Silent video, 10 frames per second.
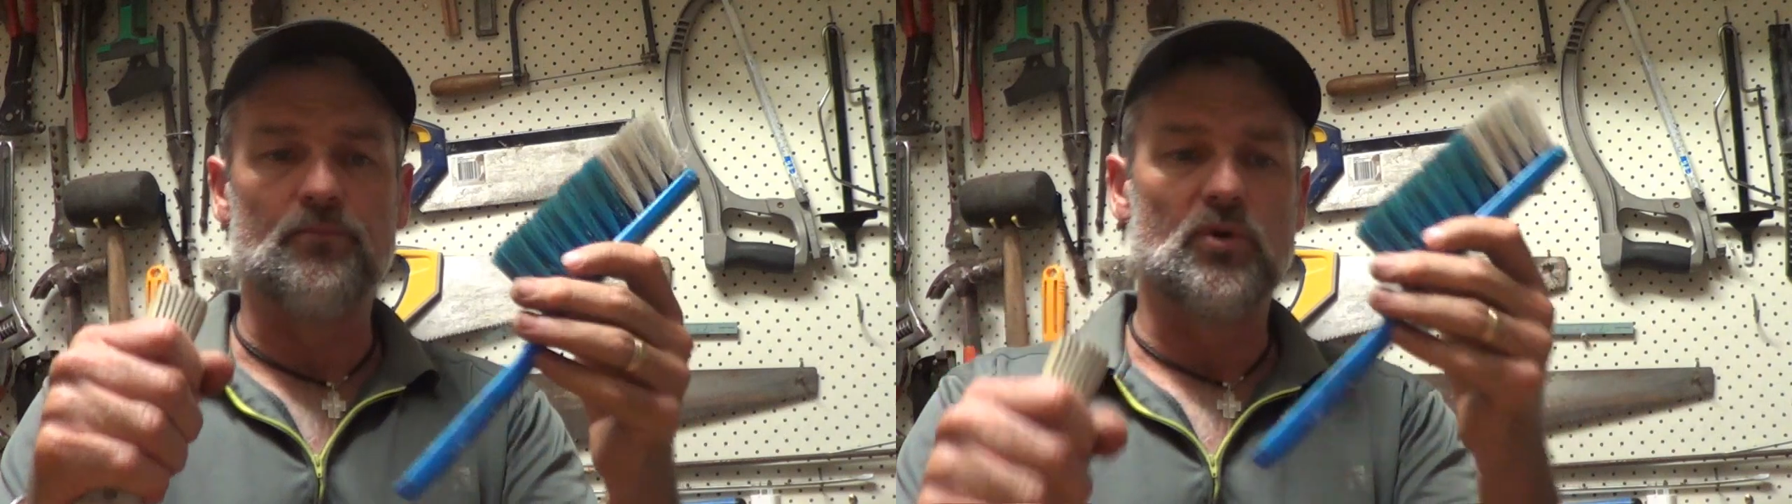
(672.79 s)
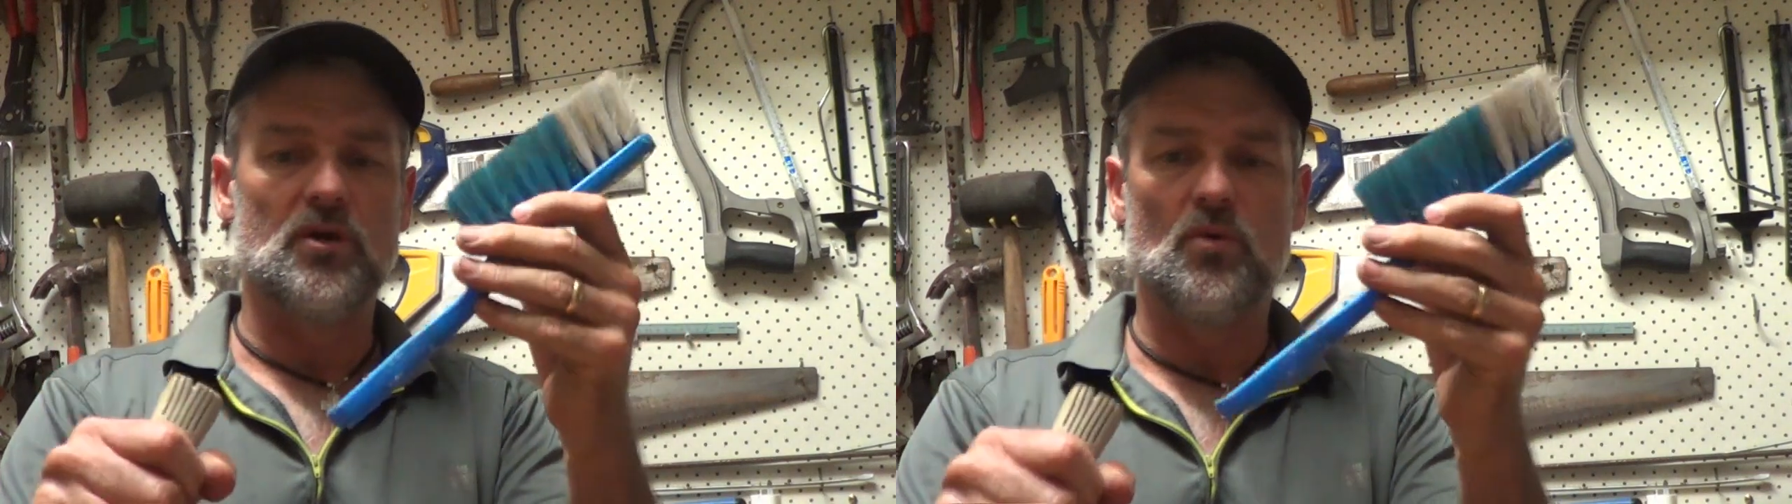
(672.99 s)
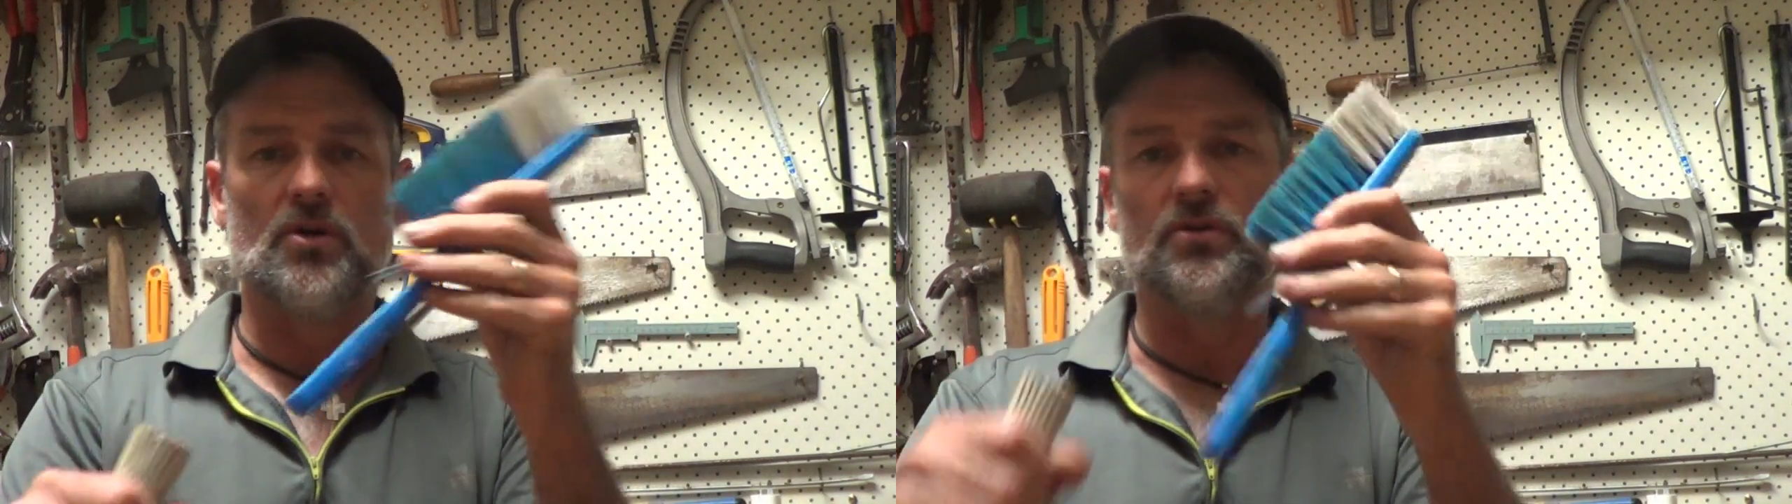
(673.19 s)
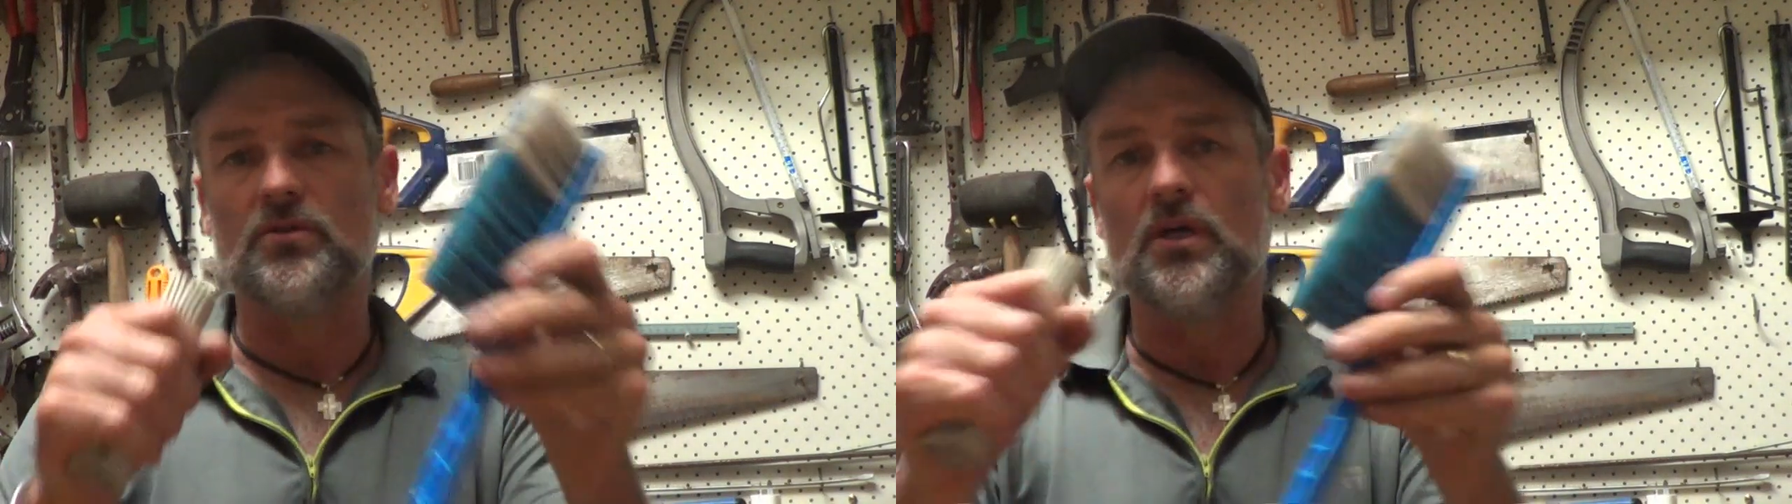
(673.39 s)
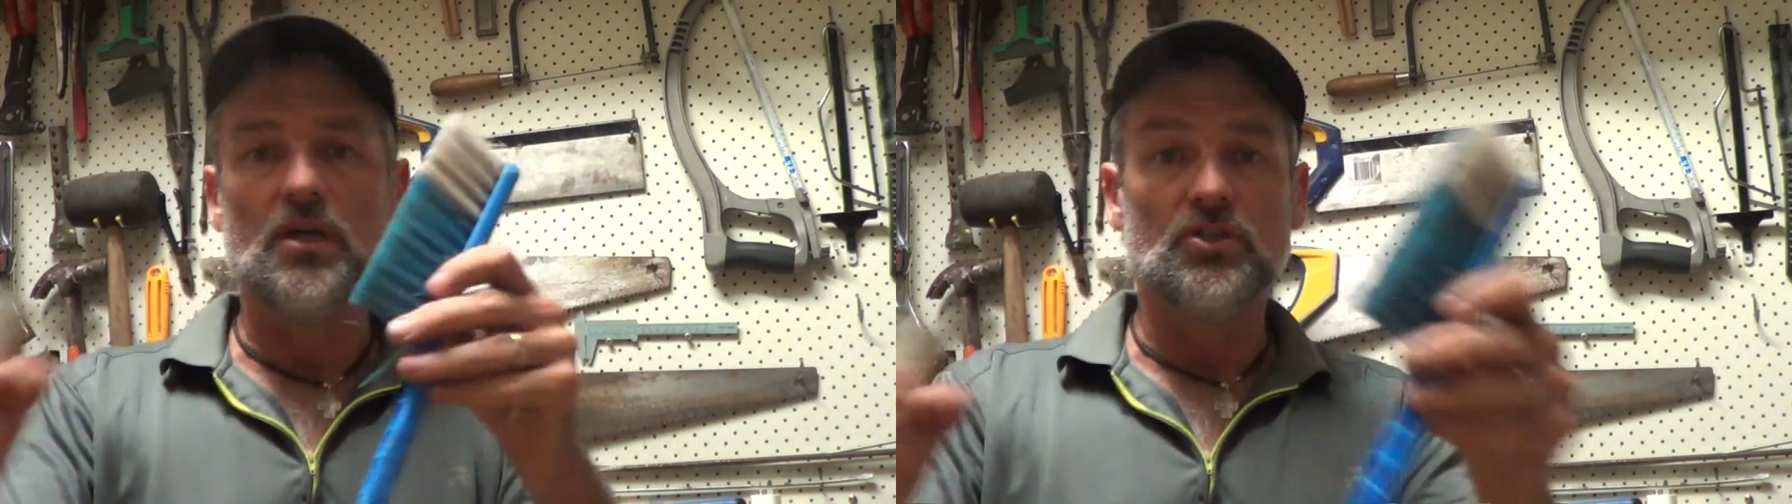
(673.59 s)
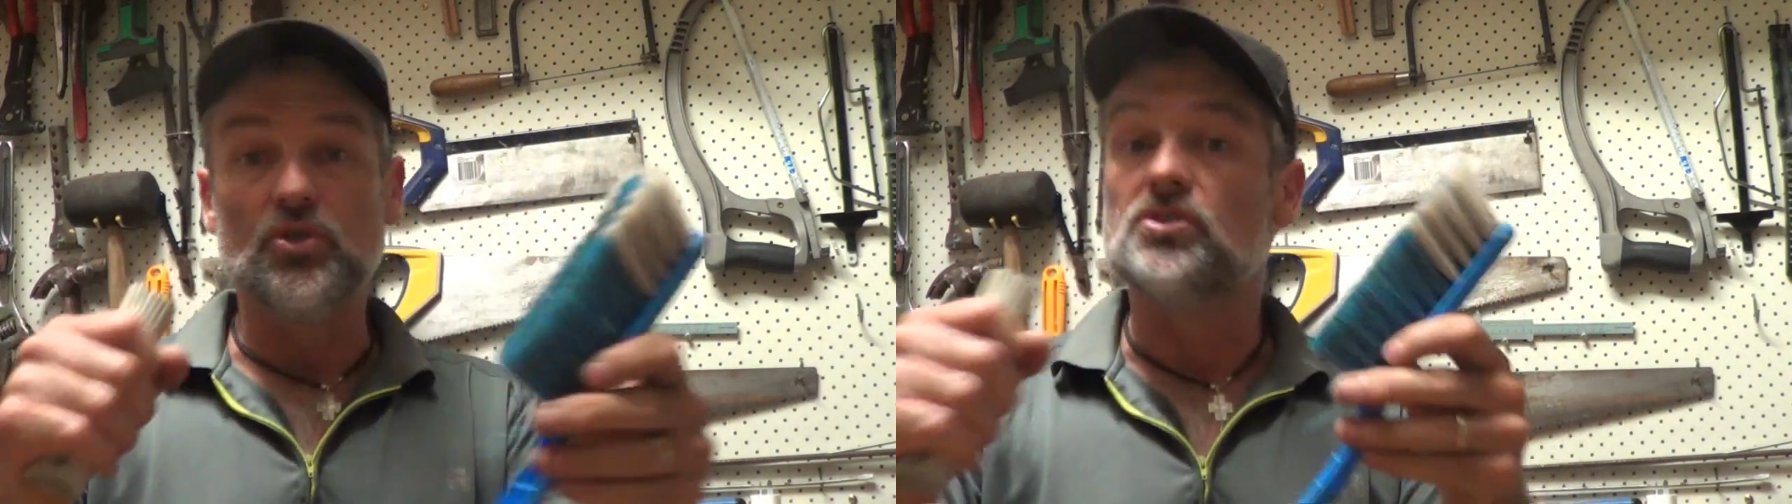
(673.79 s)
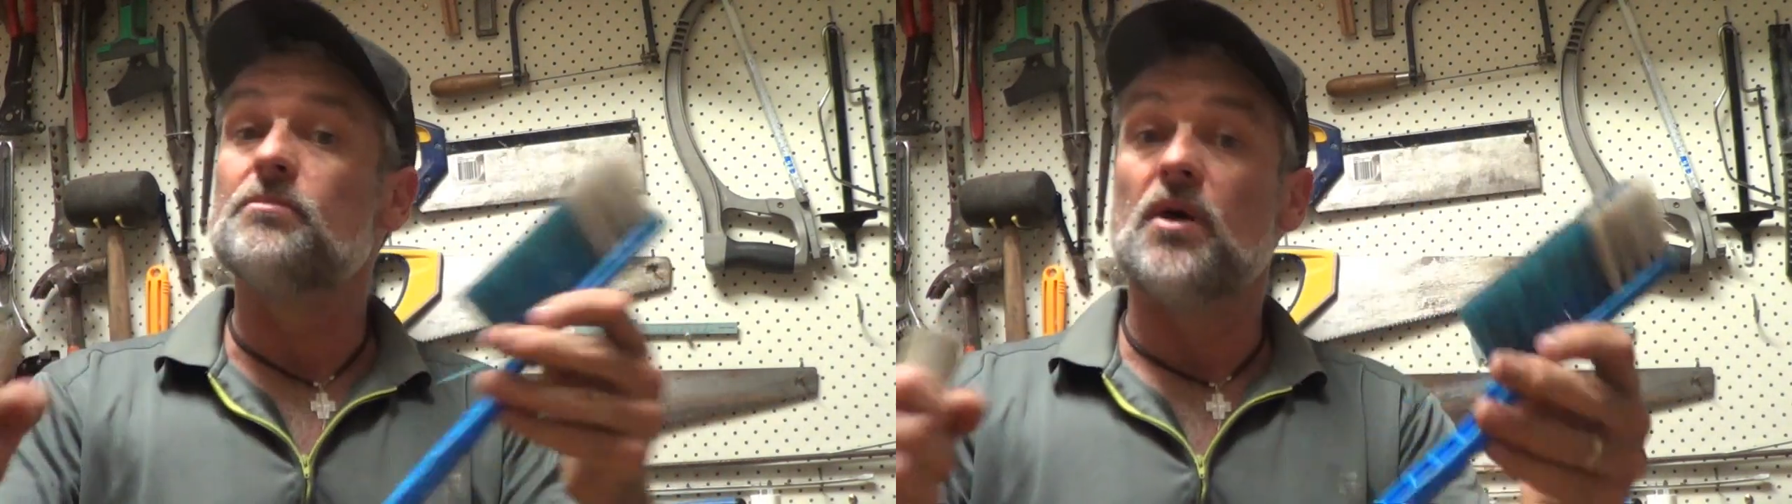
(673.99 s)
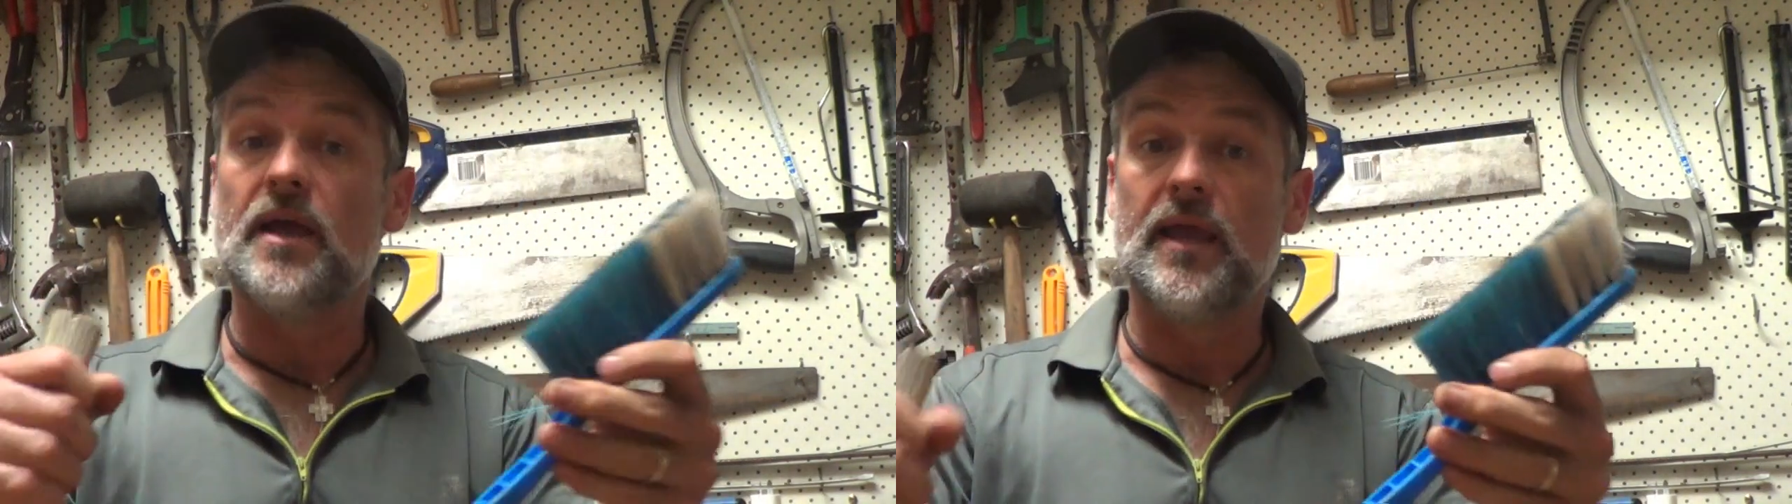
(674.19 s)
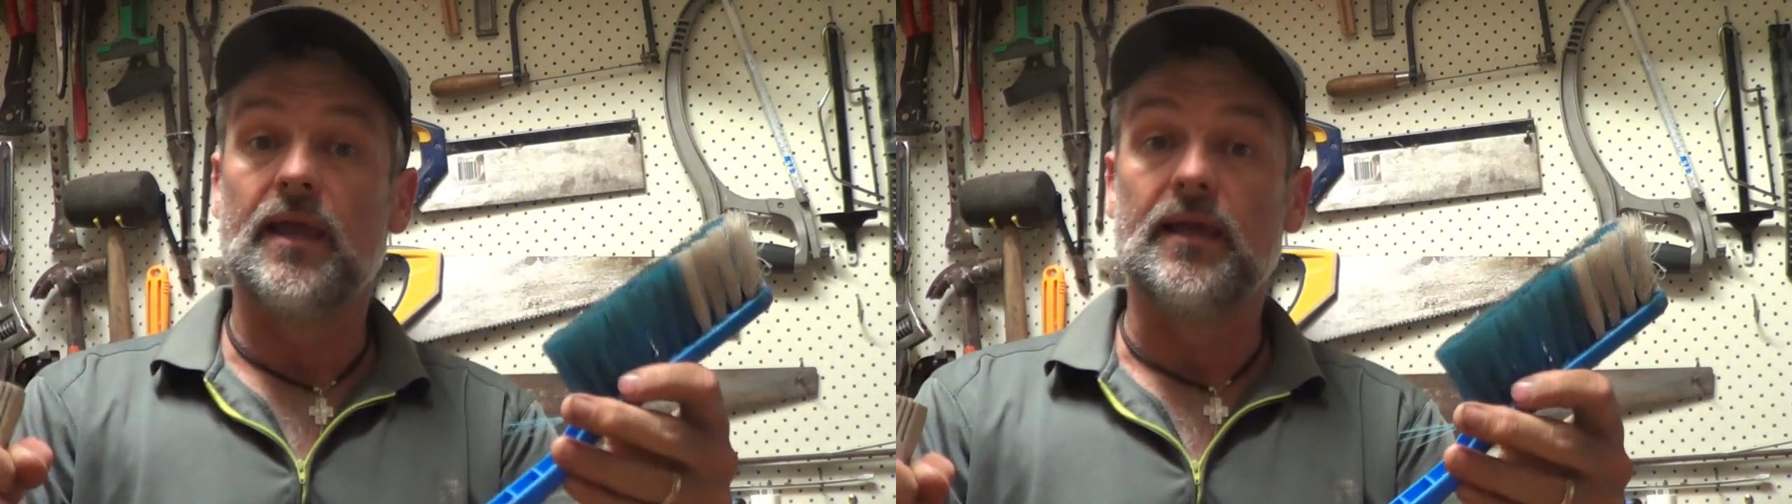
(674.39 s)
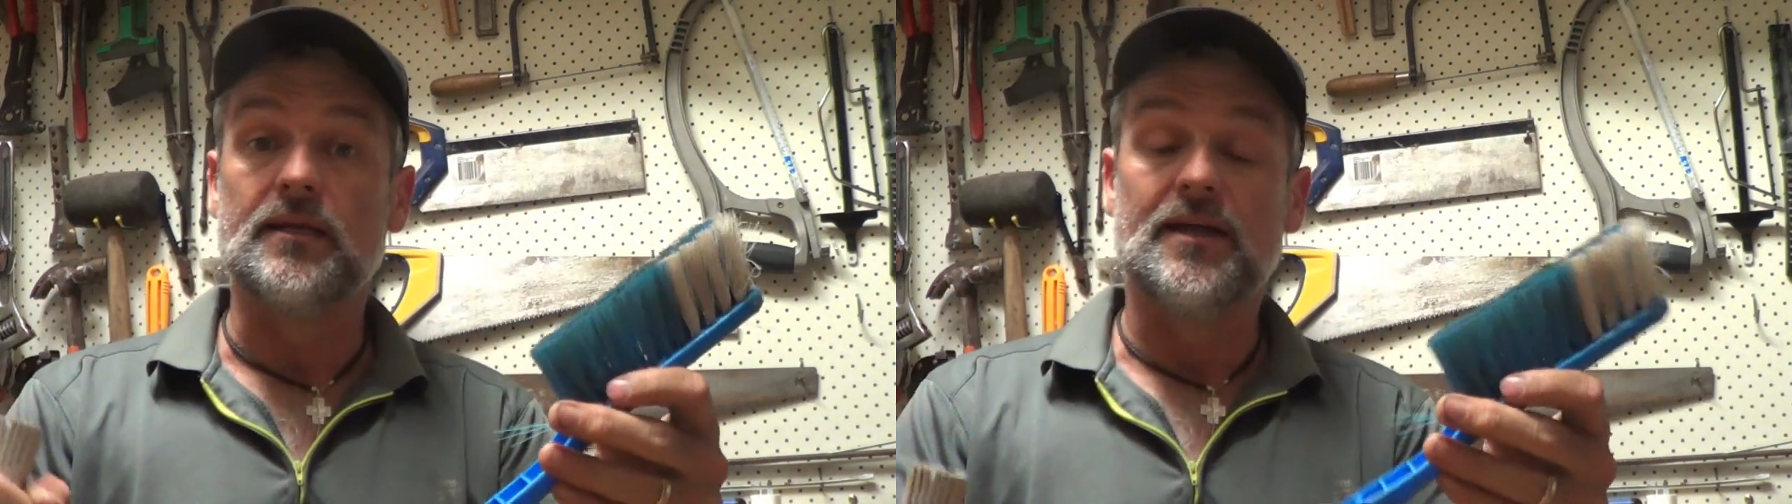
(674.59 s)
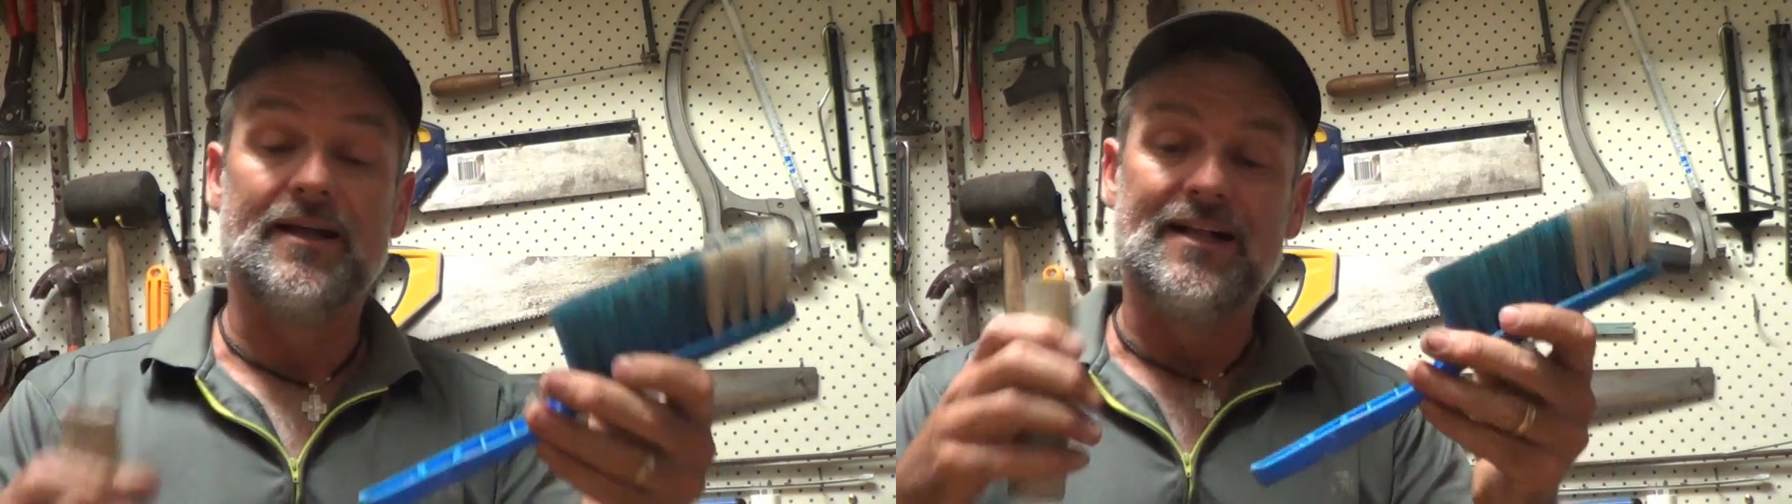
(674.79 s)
when I want to use it by hand.